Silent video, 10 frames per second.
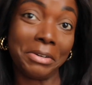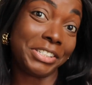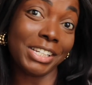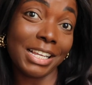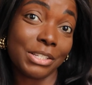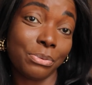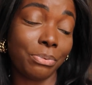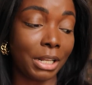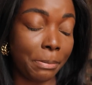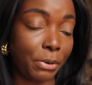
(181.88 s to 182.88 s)
which is
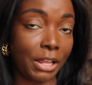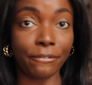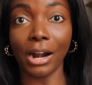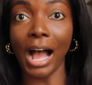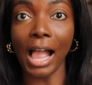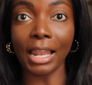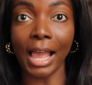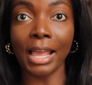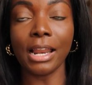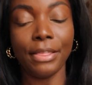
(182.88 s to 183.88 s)
really pretty for a
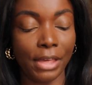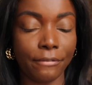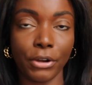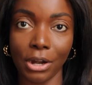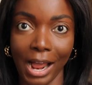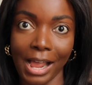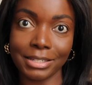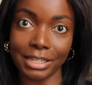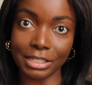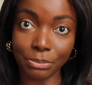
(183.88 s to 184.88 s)
highlight. And then for your
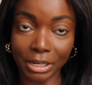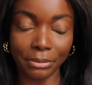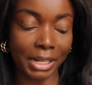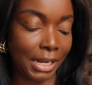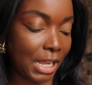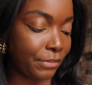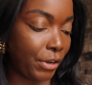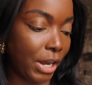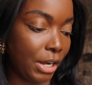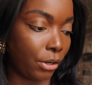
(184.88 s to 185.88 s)
eyes, it's really, really nice for
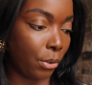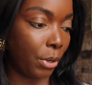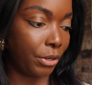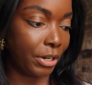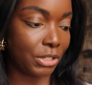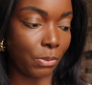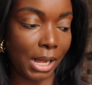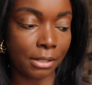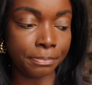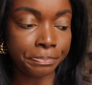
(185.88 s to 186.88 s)
your inner corner as
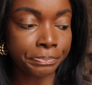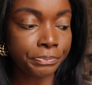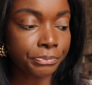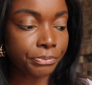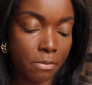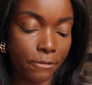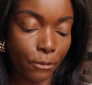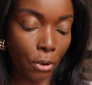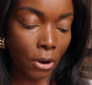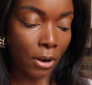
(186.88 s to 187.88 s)
well.
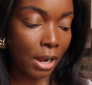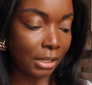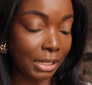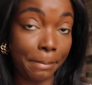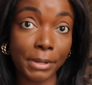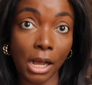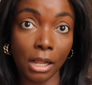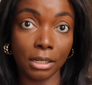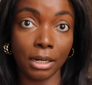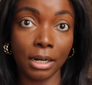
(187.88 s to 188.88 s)
For a lip
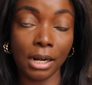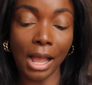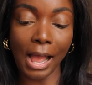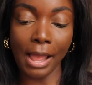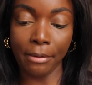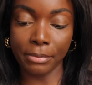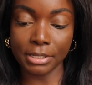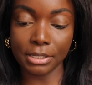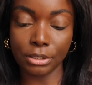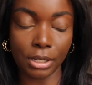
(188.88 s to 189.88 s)
color, I
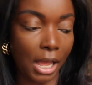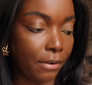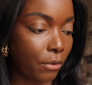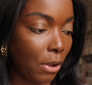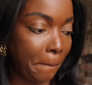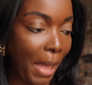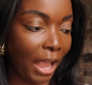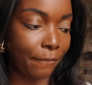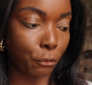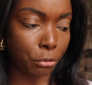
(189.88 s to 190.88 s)
was kind of going
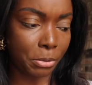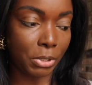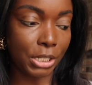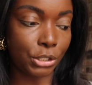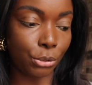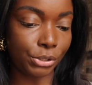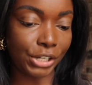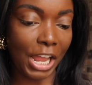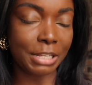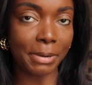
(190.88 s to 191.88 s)
back and forth between two
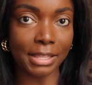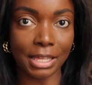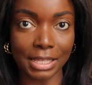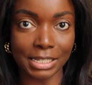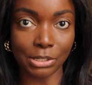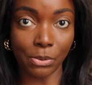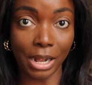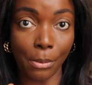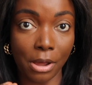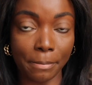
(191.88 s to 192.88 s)
shades, but I think this is the
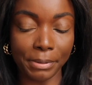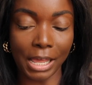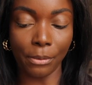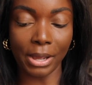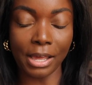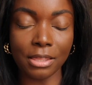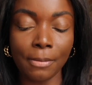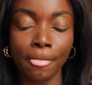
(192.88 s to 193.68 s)
one I want to play with.